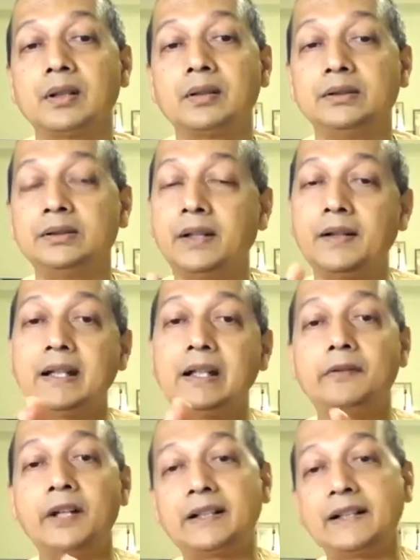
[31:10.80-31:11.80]
the
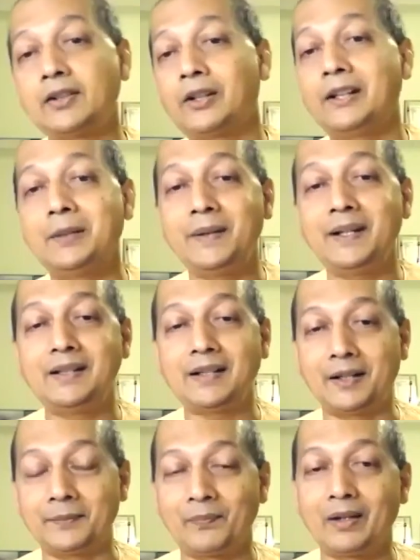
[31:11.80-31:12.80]
real work has already been
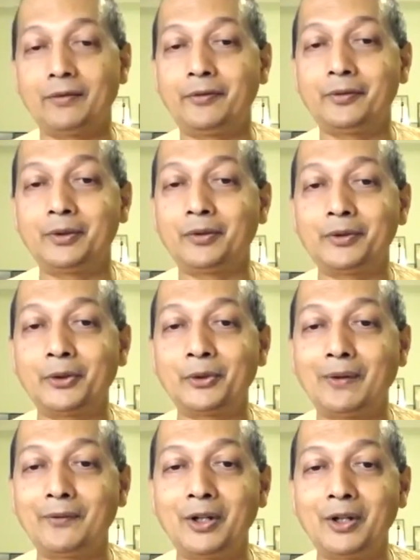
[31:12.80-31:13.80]
done. If those who
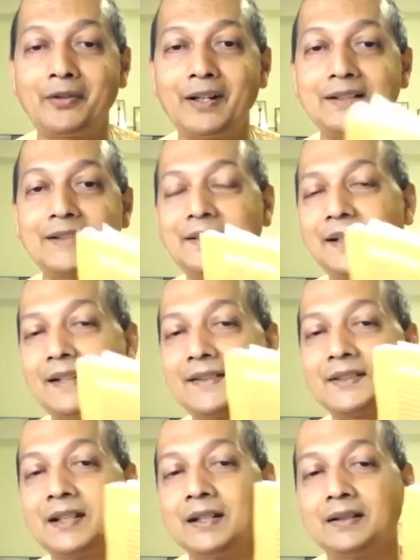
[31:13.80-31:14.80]
have not read this
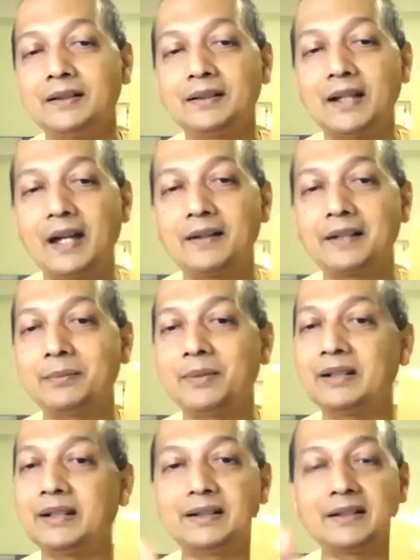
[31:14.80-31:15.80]
text, I
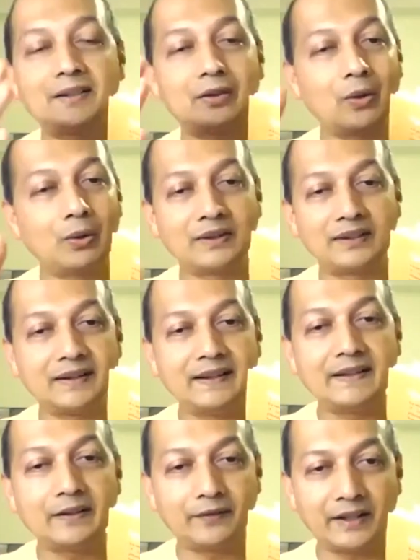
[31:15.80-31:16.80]
recommend that there is a whole
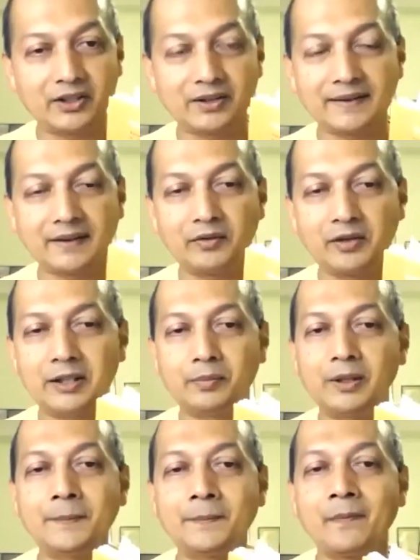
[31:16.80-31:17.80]
series of lectures
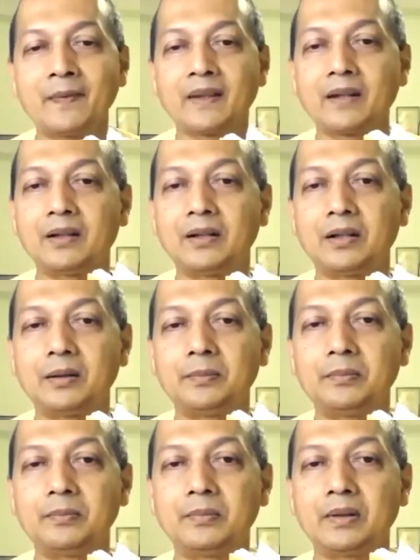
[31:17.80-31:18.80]
available.
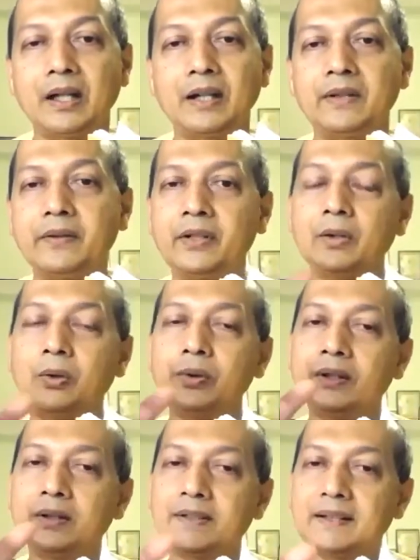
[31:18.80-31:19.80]
I've given a
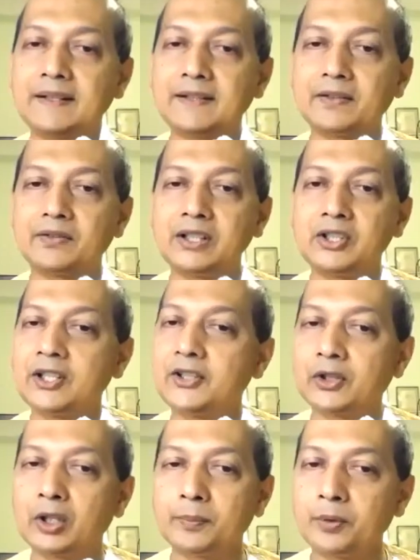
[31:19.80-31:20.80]
whole series of teachings
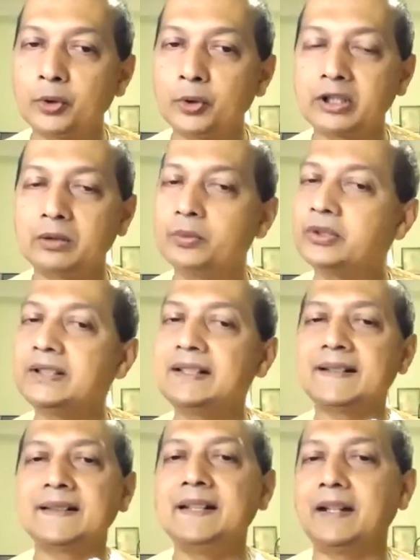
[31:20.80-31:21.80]
on Aparokshanubhuti.
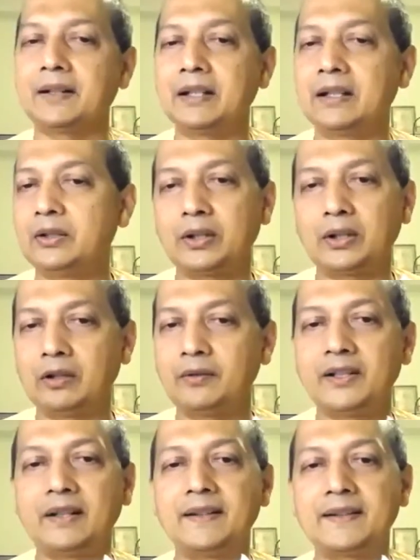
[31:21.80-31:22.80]
That's there. You can
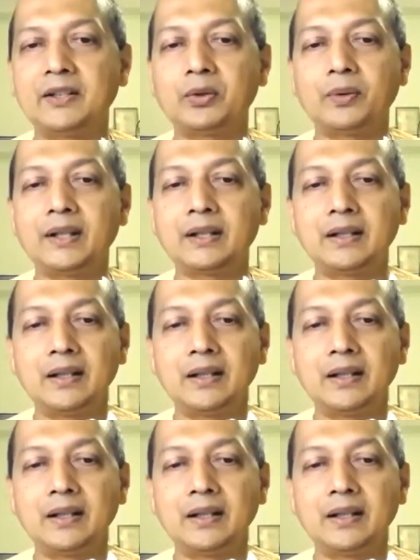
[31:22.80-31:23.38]
always listen to it